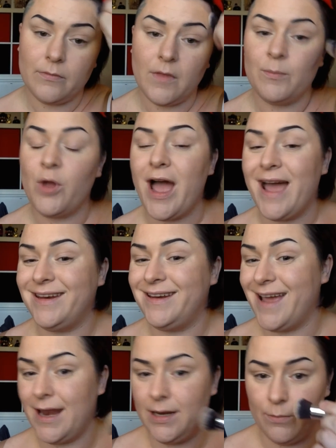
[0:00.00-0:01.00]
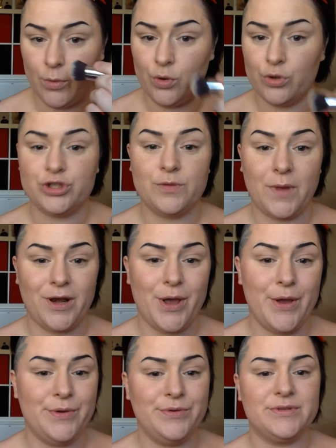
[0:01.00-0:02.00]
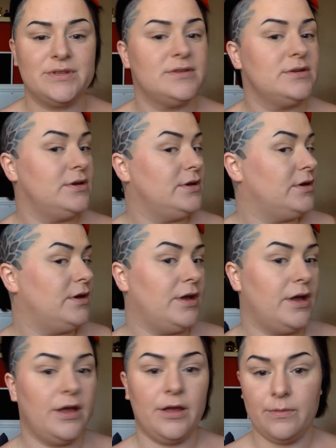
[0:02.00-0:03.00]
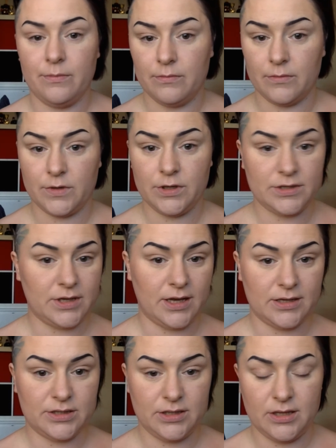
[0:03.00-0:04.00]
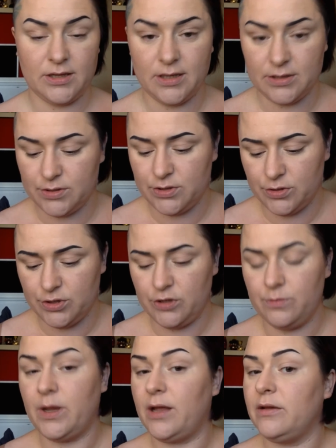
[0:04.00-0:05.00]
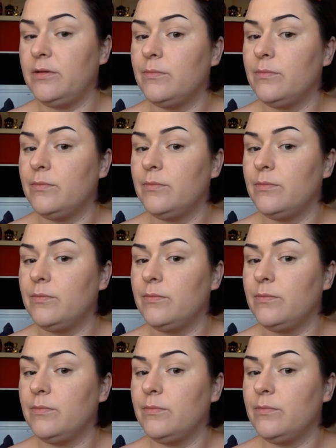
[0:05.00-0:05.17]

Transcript: I'm not adding any more to my nose, because I actually think that doesn't look too bad.